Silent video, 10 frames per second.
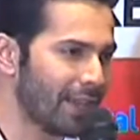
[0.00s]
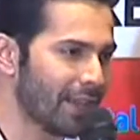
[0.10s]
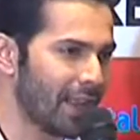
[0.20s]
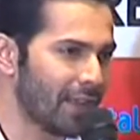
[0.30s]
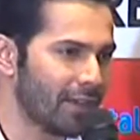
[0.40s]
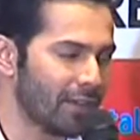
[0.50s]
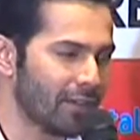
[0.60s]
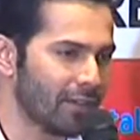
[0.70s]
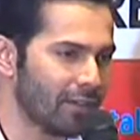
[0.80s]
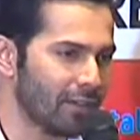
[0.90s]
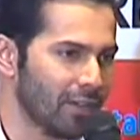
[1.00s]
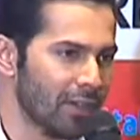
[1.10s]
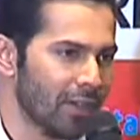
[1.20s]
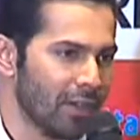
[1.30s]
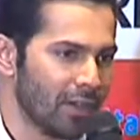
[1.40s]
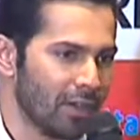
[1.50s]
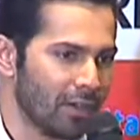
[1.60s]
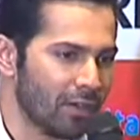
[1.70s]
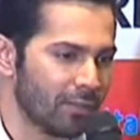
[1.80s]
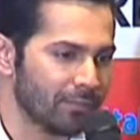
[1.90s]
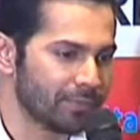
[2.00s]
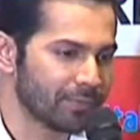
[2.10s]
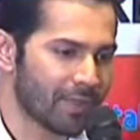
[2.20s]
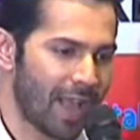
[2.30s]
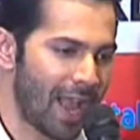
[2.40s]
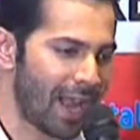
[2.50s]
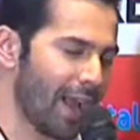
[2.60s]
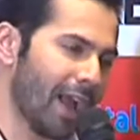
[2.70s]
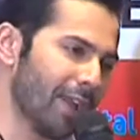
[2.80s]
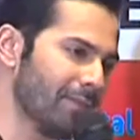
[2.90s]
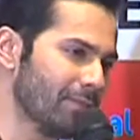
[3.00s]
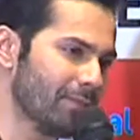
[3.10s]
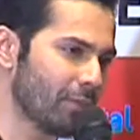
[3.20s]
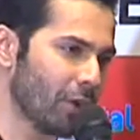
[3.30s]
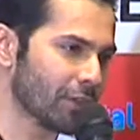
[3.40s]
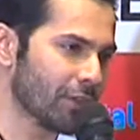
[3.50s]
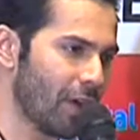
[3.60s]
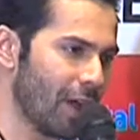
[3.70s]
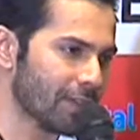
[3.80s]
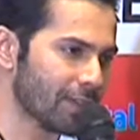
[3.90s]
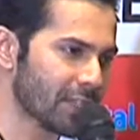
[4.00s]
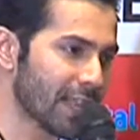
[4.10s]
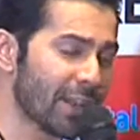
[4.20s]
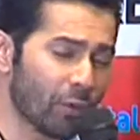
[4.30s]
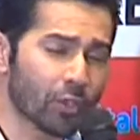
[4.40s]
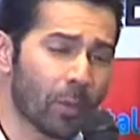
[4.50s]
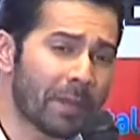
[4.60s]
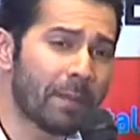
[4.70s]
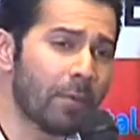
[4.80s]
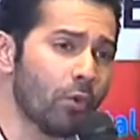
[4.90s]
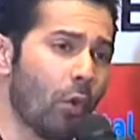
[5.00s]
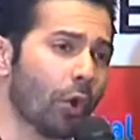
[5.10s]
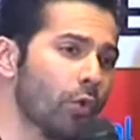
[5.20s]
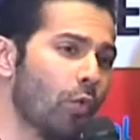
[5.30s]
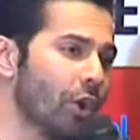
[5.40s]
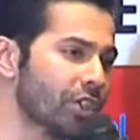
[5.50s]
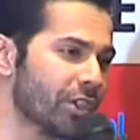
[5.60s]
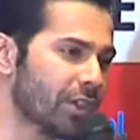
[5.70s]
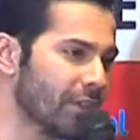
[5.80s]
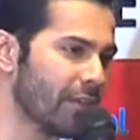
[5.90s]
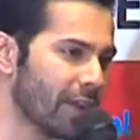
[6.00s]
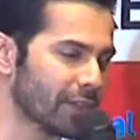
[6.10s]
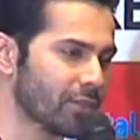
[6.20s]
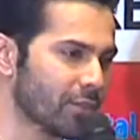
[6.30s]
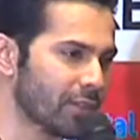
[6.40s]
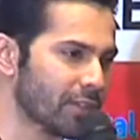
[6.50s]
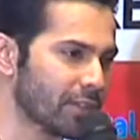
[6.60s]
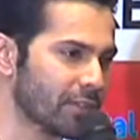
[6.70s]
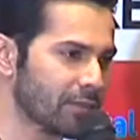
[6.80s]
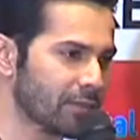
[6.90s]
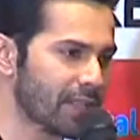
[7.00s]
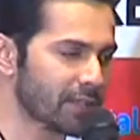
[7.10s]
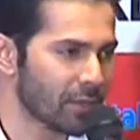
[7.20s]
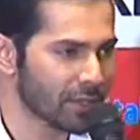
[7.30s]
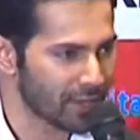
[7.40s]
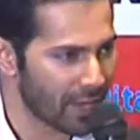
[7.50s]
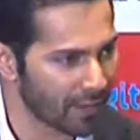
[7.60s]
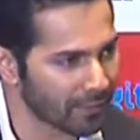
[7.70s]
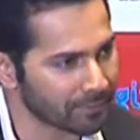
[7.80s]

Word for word: light. And uh, uh, I, I am lost for answers. And I know so many people who want to watch it, in fact. So it's. That's what's sad.